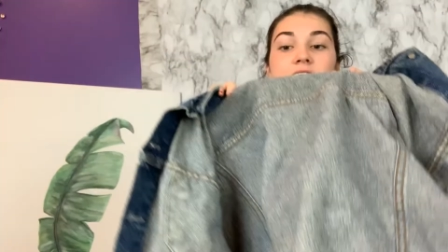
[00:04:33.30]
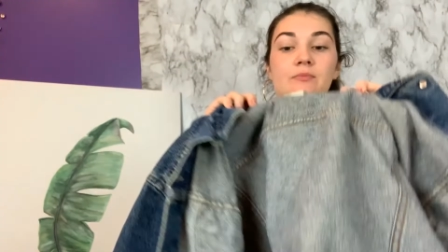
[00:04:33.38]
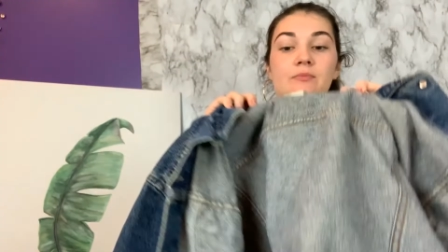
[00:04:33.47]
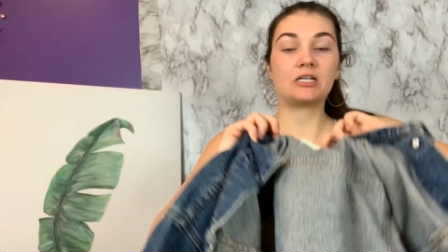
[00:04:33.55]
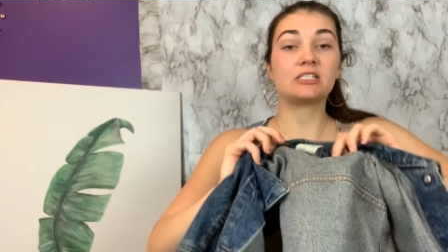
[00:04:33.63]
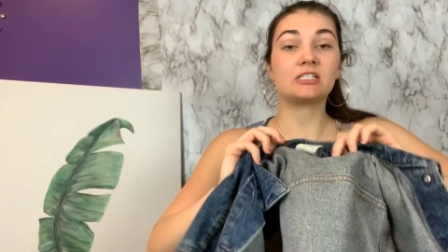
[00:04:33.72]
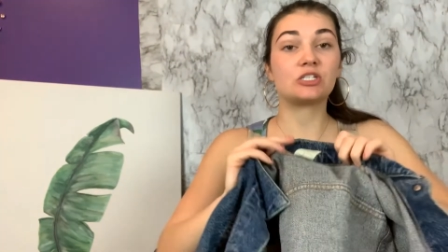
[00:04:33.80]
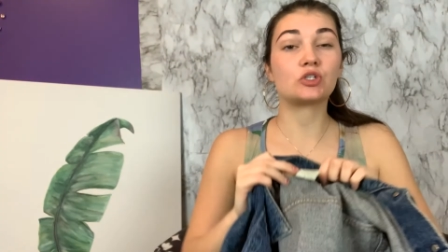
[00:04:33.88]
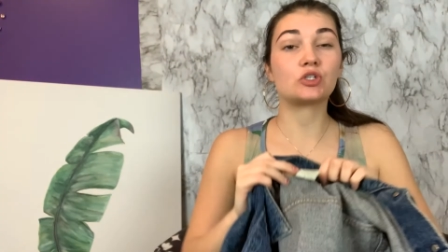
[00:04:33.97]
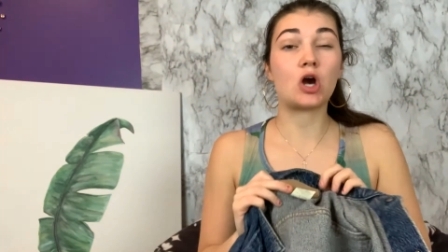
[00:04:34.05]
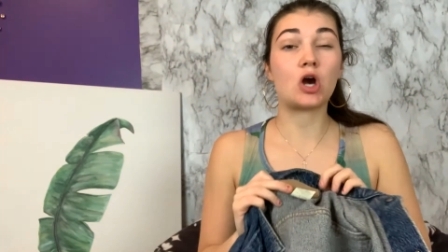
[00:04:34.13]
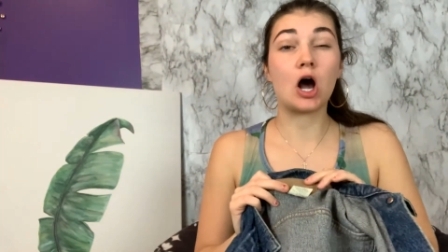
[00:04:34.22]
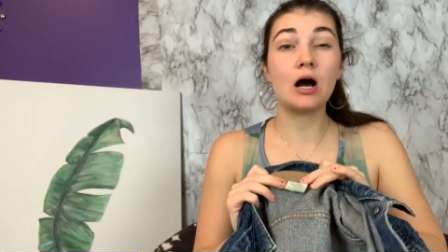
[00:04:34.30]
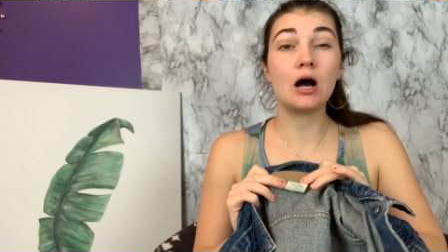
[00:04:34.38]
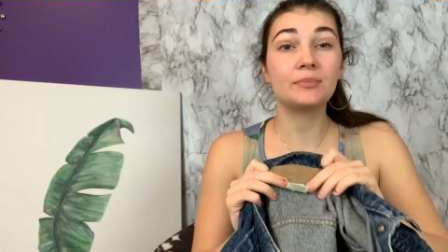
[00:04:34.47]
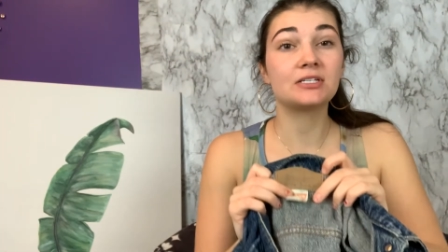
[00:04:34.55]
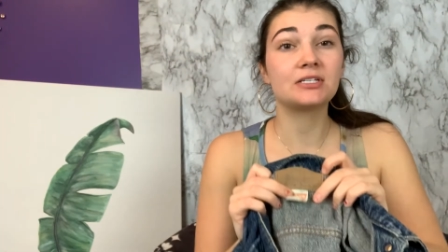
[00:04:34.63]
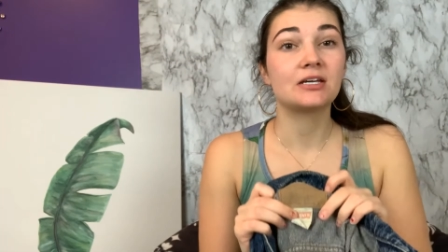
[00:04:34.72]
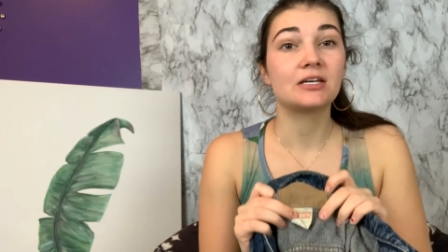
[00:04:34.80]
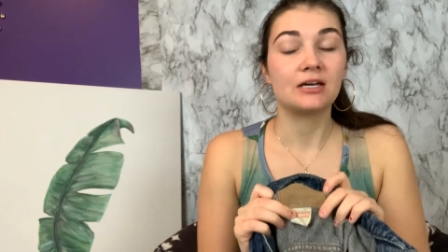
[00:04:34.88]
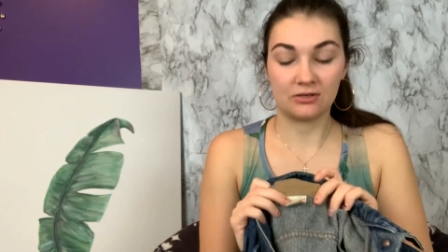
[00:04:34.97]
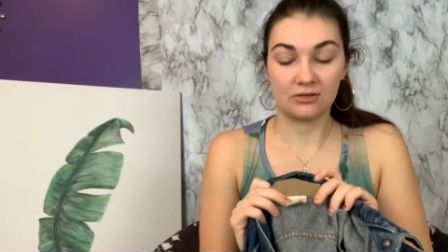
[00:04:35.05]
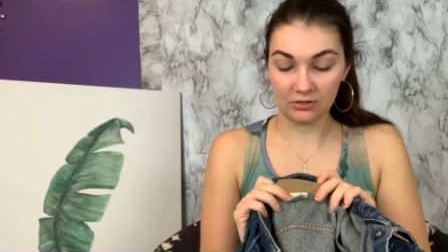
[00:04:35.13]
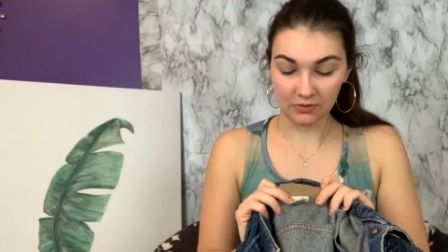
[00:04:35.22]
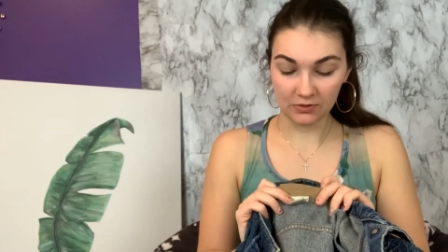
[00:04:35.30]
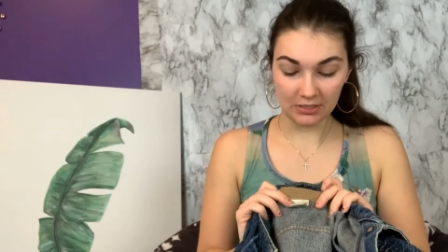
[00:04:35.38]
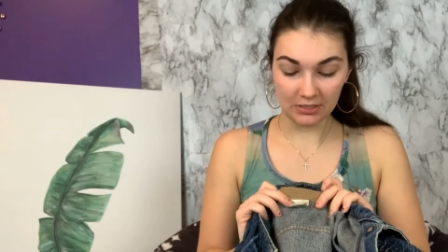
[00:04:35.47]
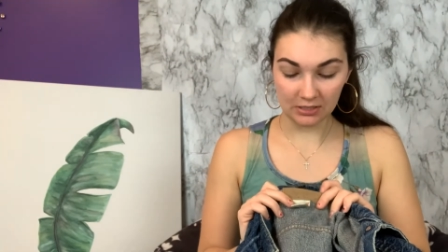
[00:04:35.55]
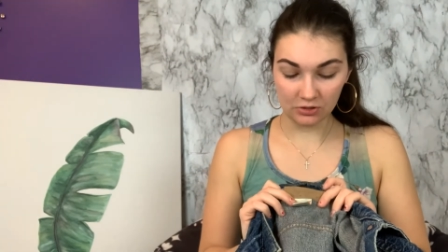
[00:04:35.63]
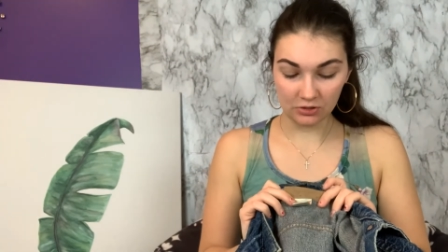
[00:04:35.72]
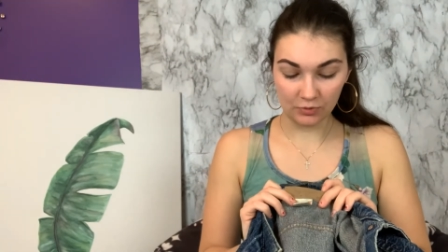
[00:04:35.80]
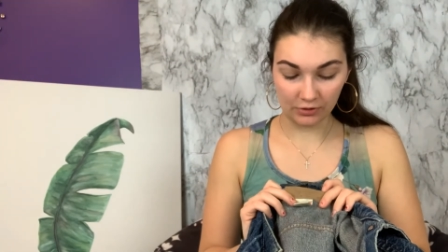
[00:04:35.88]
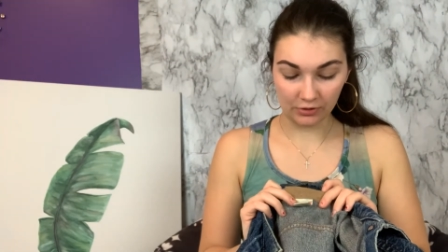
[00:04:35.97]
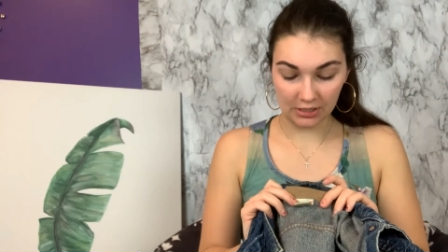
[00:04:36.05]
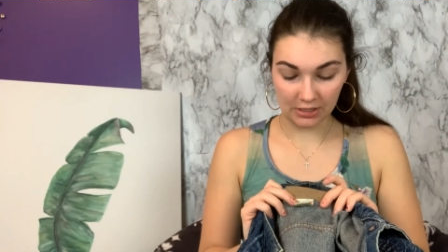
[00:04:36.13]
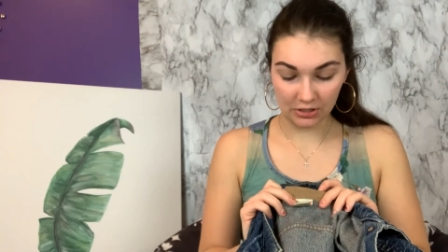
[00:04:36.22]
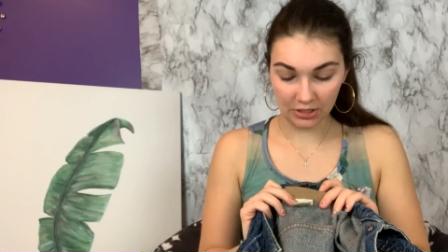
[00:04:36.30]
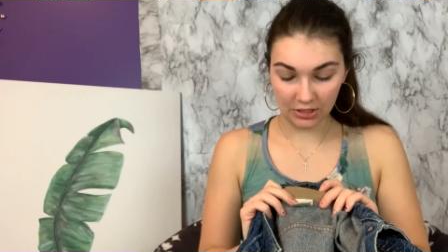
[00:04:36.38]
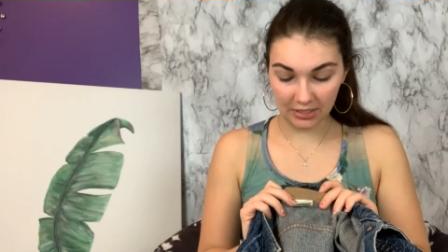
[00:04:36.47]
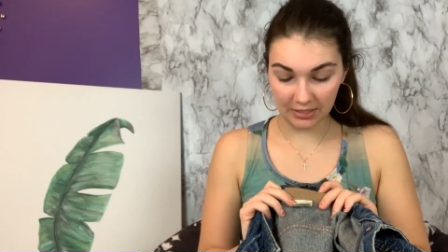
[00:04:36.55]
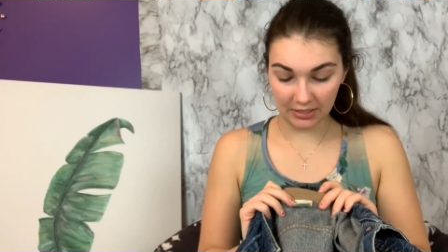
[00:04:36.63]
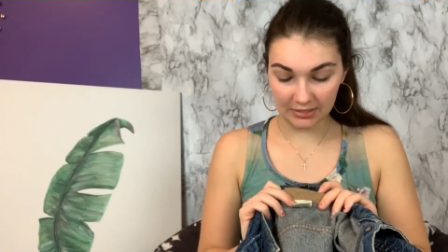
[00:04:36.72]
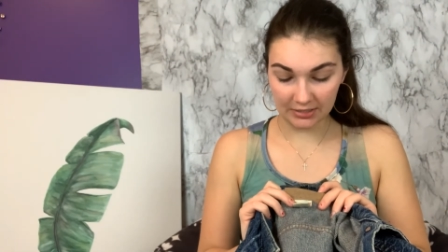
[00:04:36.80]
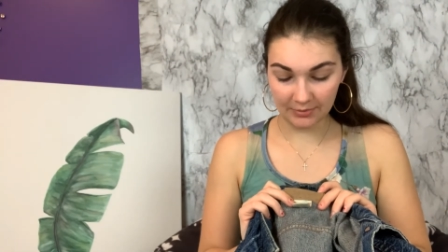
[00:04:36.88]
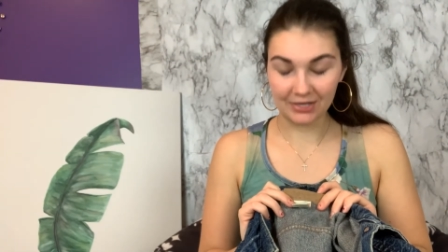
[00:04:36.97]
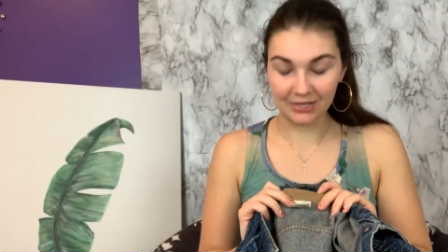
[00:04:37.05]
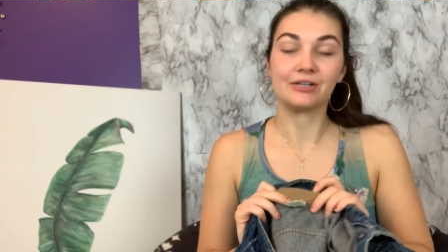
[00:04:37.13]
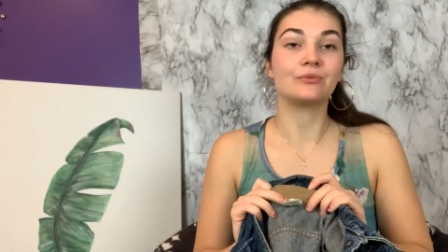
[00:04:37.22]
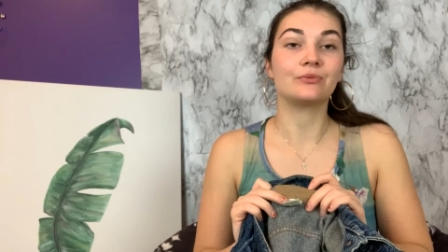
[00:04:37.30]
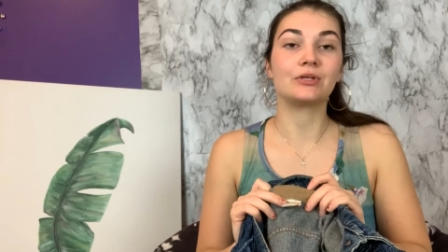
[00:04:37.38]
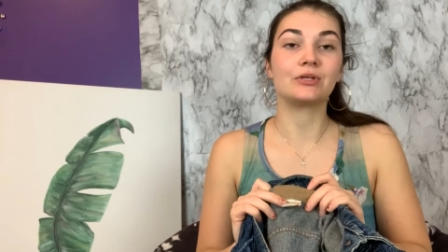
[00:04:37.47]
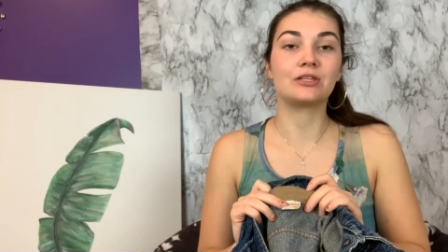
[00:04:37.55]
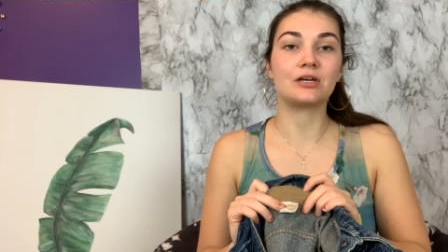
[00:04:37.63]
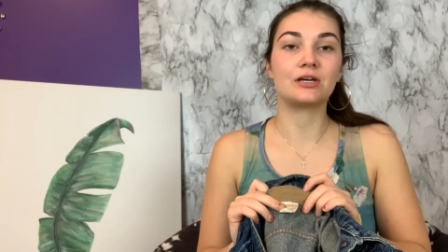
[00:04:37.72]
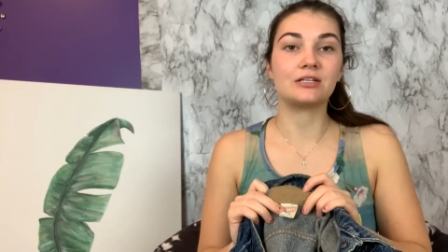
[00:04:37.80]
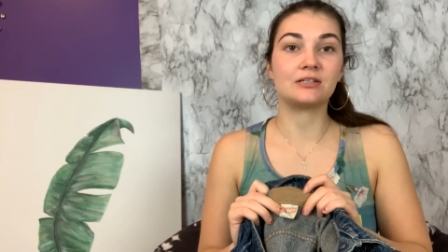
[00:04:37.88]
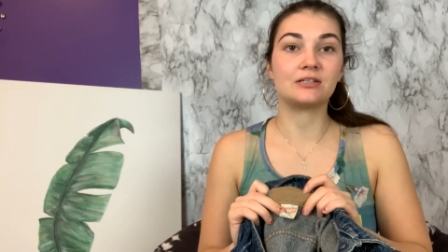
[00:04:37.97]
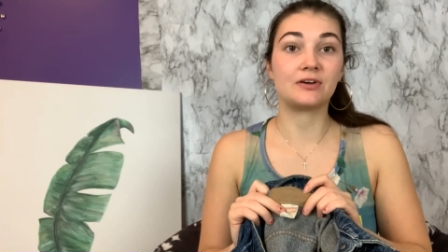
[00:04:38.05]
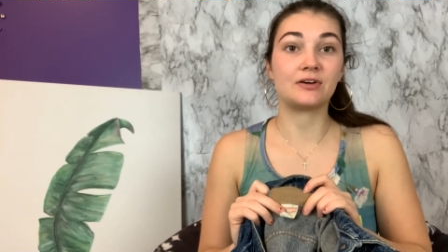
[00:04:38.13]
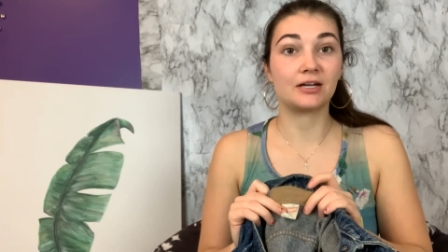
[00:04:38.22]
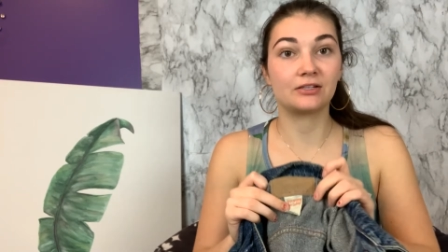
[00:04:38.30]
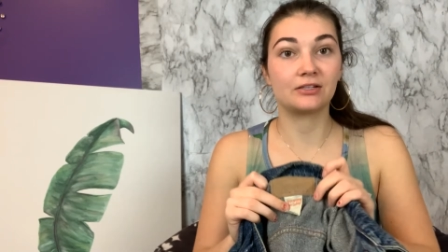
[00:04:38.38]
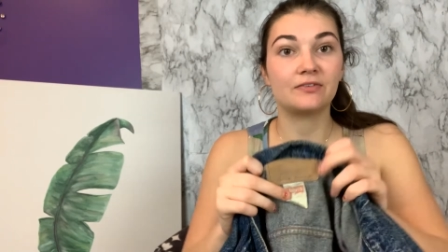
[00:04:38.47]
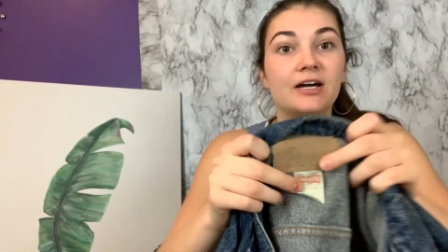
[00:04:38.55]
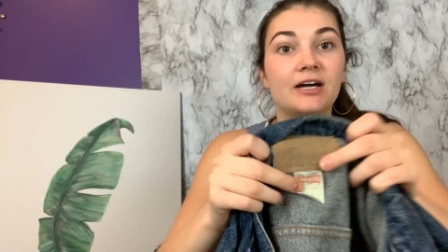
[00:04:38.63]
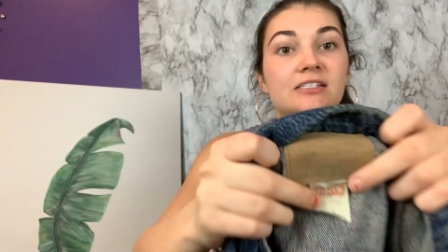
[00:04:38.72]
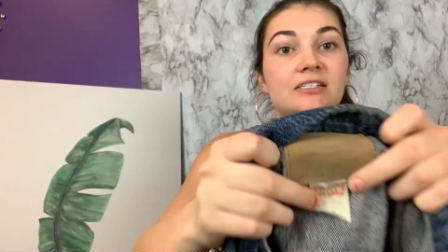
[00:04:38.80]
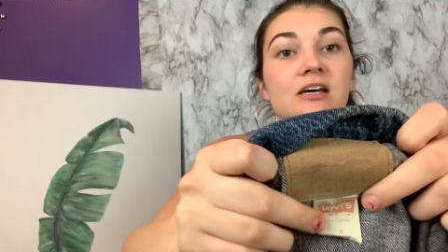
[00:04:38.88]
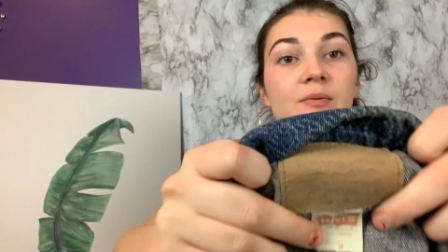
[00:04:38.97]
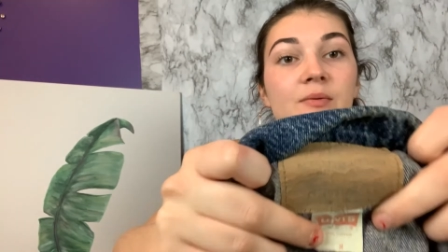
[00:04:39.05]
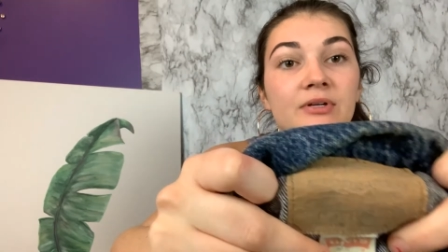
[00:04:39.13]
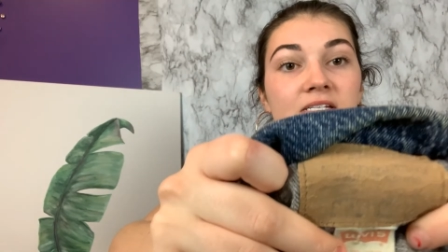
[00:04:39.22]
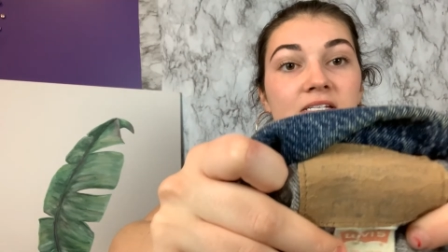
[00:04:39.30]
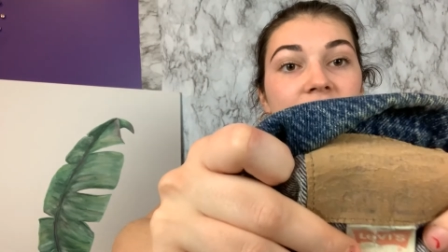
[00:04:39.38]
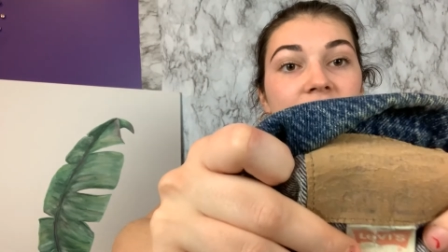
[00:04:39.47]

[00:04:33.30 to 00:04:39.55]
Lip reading: it because it's cropped, and also I need to do more research on it because I'm not good with identifying Levi's. But it is a